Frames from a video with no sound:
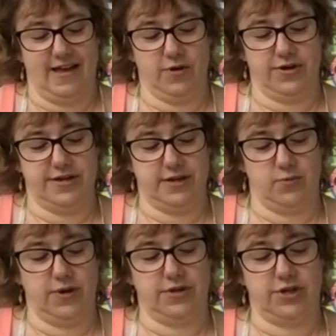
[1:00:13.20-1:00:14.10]
When you didn't
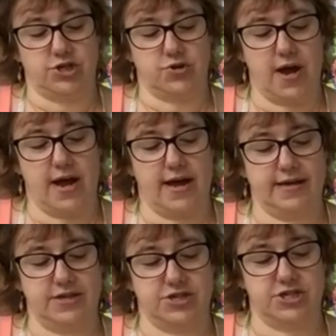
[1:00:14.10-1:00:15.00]
really try,
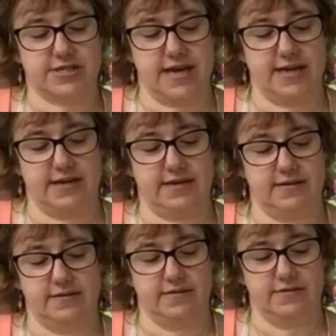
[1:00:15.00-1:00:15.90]
it just kind
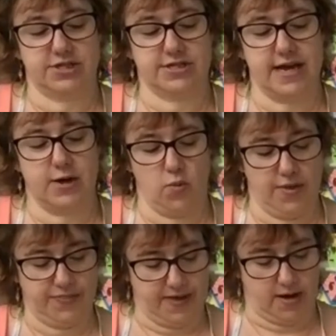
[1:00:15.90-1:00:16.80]
of
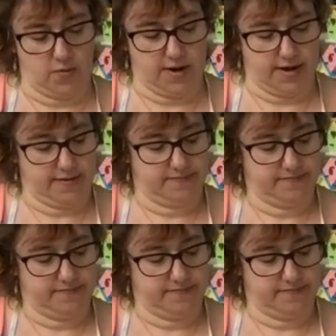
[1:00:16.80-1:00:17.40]
went that way.